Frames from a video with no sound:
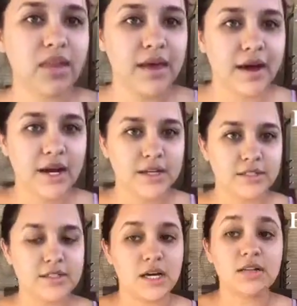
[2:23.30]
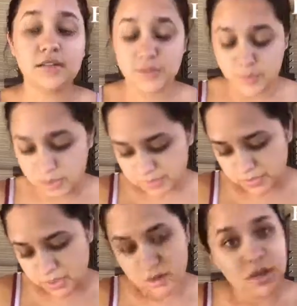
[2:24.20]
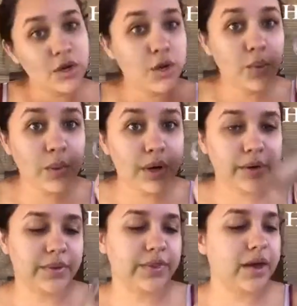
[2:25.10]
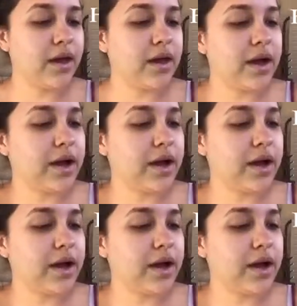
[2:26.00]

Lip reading: that kind of sucks, but we'll work with it.